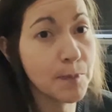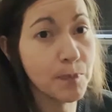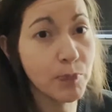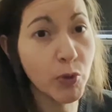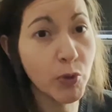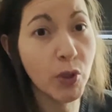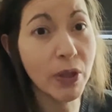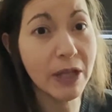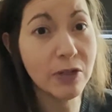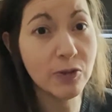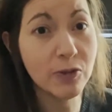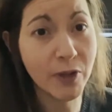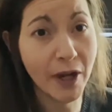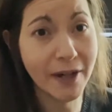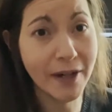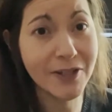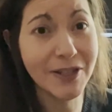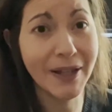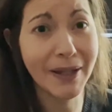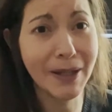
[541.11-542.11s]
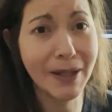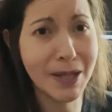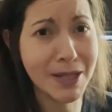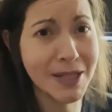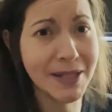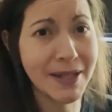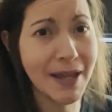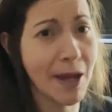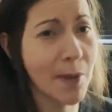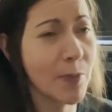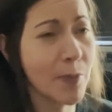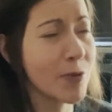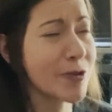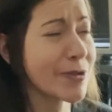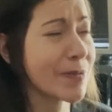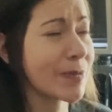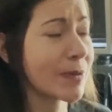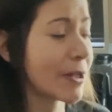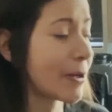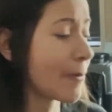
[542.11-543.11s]
they're like trying to like escape or
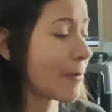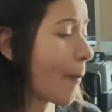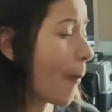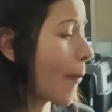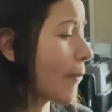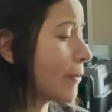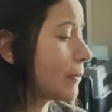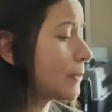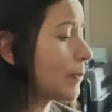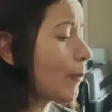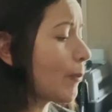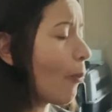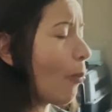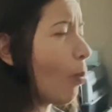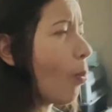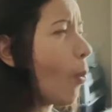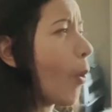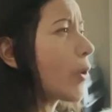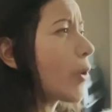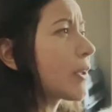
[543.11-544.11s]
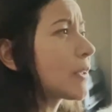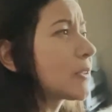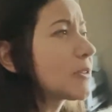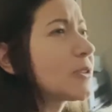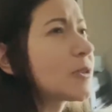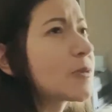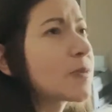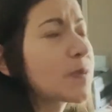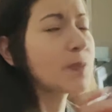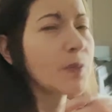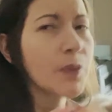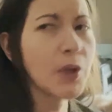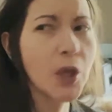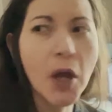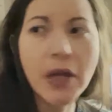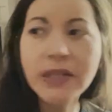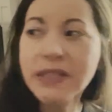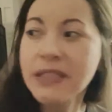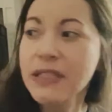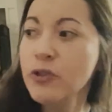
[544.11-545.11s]
something, or like they're
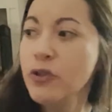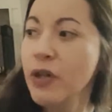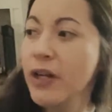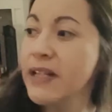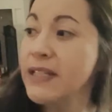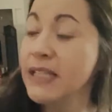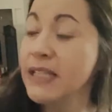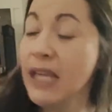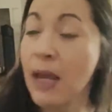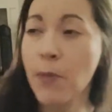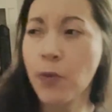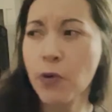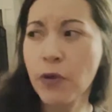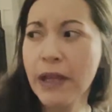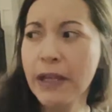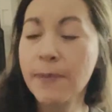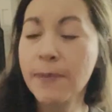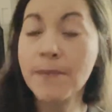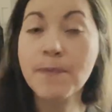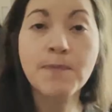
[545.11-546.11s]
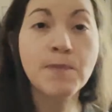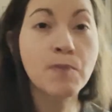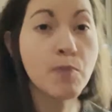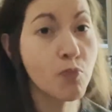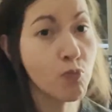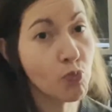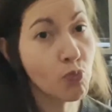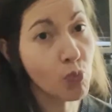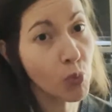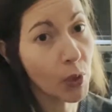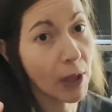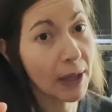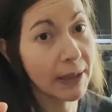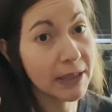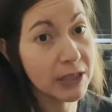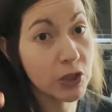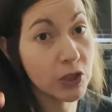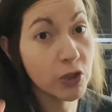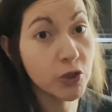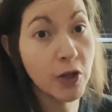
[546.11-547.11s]
constantly trying to escape, or like
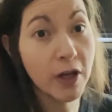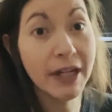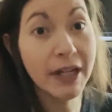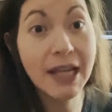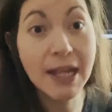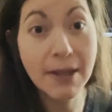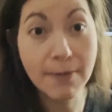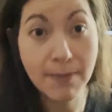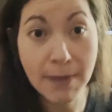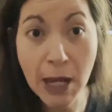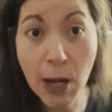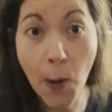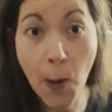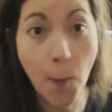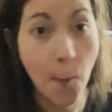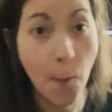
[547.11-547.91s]
unless they're trying to hit me.